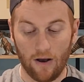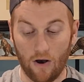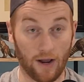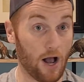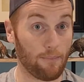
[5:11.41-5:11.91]

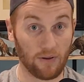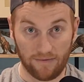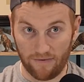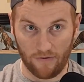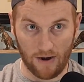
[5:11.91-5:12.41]
on a couple
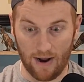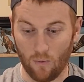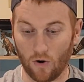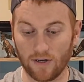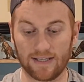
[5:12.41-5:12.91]
of different
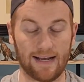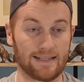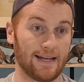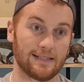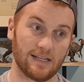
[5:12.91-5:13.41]
networks.
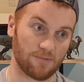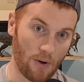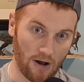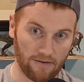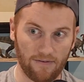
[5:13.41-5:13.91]
That's testing
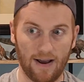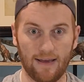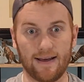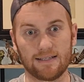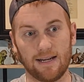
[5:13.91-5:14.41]

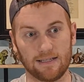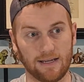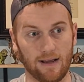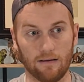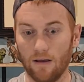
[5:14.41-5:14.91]
Spotify. That's
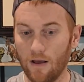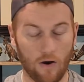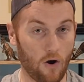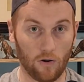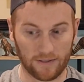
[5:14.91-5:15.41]
testing
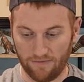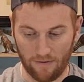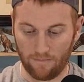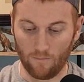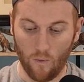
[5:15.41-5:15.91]
all
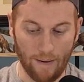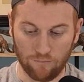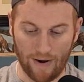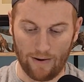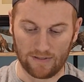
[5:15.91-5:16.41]
different
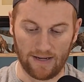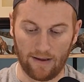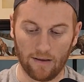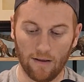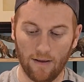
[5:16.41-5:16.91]
web
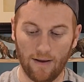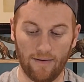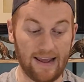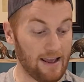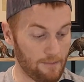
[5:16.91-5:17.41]
browsing,
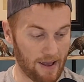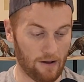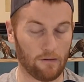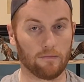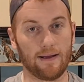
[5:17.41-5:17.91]

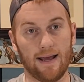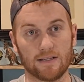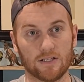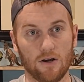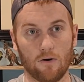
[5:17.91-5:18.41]
email.
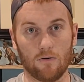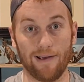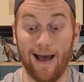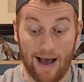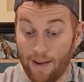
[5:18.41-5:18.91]
And so,
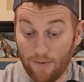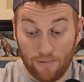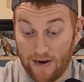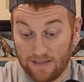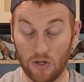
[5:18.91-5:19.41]
yeah, I'm
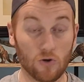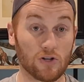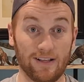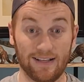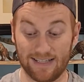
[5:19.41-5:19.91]
impressed.
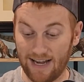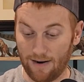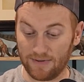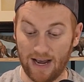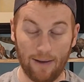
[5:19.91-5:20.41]
Usually the
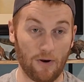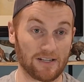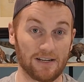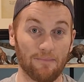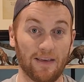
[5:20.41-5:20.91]
setup time on
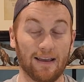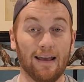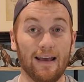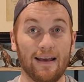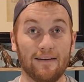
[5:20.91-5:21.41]
something
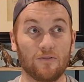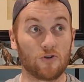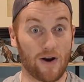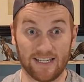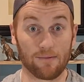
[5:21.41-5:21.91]

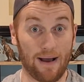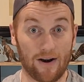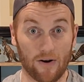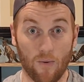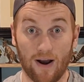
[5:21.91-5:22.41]
drains the
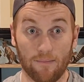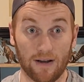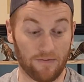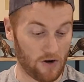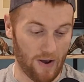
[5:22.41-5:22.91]
battery quite a
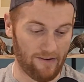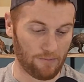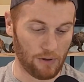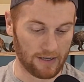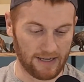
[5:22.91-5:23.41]
bit if you don't have
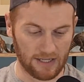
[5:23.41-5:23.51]
it plugged